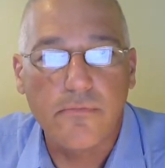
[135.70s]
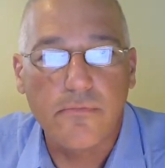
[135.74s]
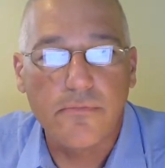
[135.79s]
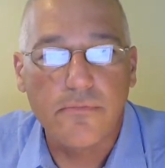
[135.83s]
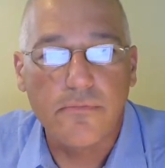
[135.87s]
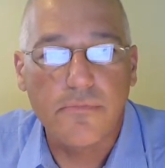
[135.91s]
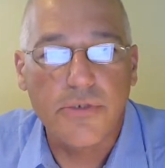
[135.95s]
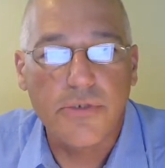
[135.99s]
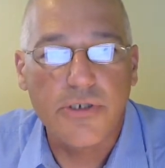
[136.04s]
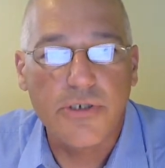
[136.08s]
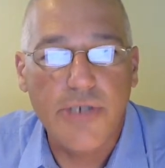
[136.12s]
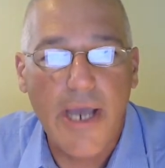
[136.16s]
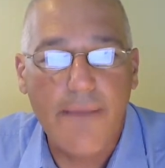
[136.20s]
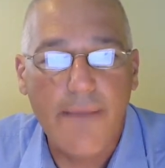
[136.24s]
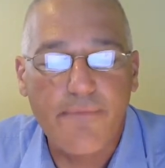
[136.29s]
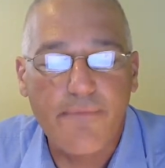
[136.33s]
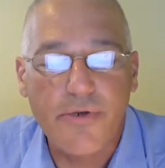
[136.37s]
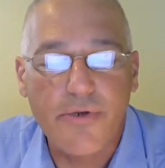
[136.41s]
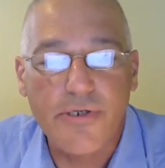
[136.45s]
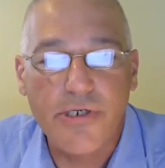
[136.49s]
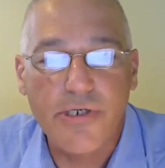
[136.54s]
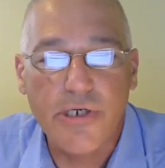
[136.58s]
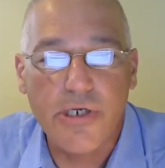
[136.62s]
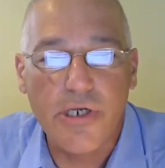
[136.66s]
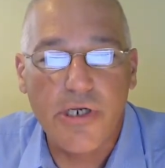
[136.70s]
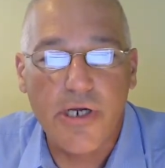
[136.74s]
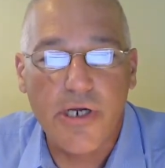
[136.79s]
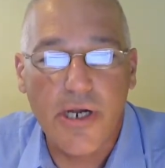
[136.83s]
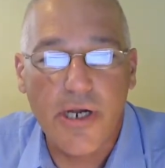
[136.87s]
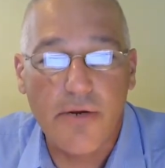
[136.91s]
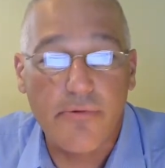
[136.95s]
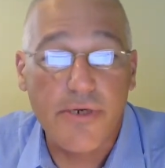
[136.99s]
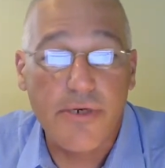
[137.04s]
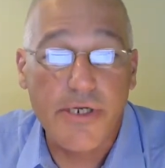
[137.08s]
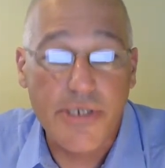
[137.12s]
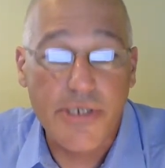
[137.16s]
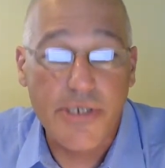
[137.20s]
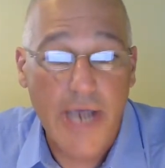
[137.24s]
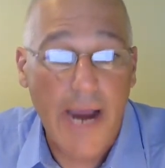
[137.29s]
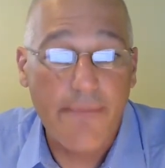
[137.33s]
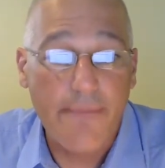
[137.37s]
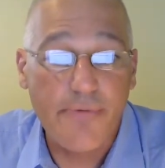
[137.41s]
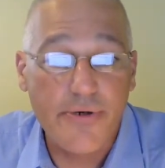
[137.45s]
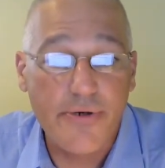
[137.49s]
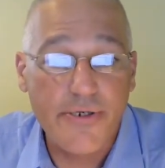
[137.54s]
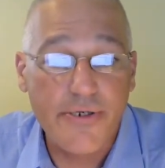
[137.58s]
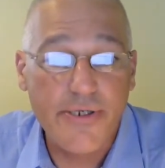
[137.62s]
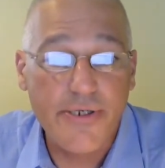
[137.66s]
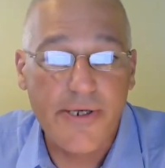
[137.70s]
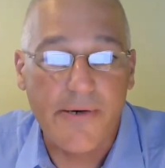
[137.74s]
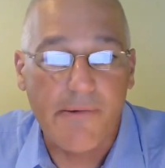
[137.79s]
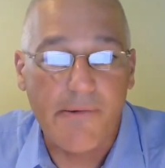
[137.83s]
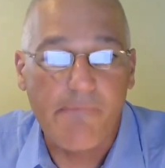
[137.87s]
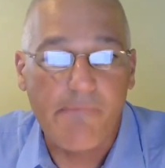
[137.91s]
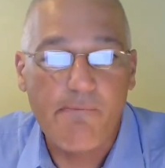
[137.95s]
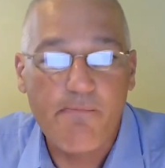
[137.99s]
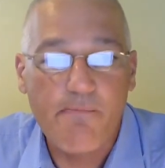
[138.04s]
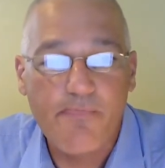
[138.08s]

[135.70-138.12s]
Chapter 2, you're going to read Chapter 2.